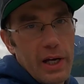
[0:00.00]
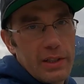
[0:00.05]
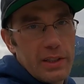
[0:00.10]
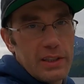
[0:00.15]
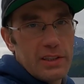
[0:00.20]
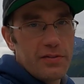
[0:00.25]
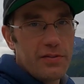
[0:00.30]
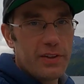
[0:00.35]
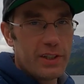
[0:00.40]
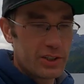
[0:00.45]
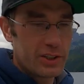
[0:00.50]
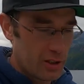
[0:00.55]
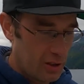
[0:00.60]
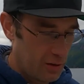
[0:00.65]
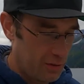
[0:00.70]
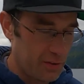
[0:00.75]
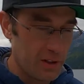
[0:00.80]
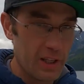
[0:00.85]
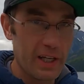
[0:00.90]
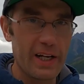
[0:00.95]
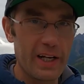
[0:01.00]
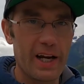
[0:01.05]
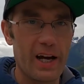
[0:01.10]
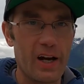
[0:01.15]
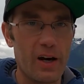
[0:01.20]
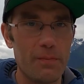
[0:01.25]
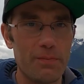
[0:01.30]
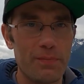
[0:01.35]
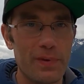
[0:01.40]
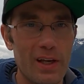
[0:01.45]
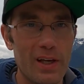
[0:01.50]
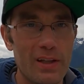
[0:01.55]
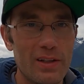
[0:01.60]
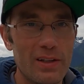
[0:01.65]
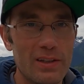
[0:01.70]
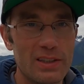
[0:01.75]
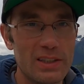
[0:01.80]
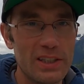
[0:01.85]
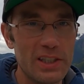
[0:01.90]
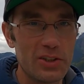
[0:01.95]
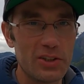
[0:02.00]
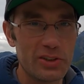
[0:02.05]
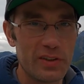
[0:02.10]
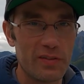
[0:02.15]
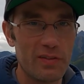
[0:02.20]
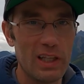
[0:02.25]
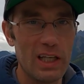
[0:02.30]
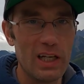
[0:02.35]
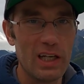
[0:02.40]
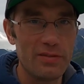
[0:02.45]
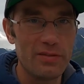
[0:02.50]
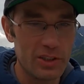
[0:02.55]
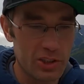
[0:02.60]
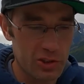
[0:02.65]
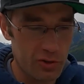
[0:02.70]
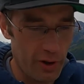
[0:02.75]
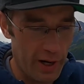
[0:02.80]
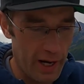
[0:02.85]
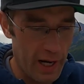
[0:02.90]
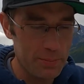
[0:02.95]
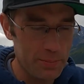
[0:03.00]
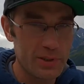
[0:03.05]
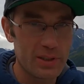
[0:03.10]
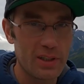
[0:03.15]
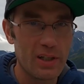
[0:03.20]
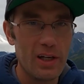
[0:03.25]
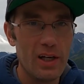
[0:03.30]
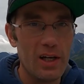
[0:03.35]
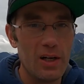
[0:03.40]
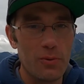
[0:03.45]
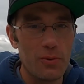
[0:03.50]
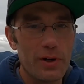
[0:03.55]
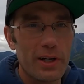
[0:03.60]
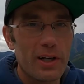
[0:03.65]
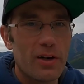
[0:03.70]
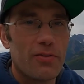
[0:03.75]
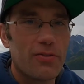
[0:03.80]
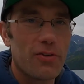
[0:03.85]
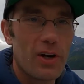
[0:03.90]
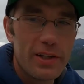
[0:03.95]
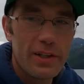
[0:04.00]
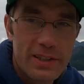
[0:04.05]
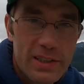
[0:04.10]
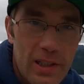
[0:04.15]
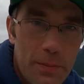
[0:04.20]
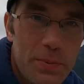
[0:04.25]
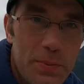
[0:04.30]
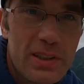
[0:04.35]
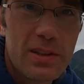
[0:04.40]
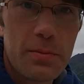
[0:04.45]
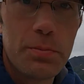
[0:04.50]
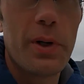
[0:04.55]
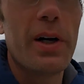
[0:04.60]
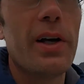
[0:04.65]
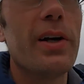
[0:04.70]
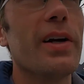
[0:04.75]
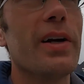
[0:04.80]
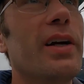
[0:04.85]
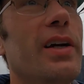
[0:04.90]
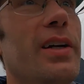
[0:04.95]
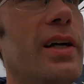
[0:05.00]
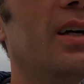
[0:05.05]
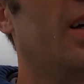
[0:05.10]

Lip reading: got these fish all filleted out. The seagulls have loved the scraps. We're gonna go fry this up in some butter.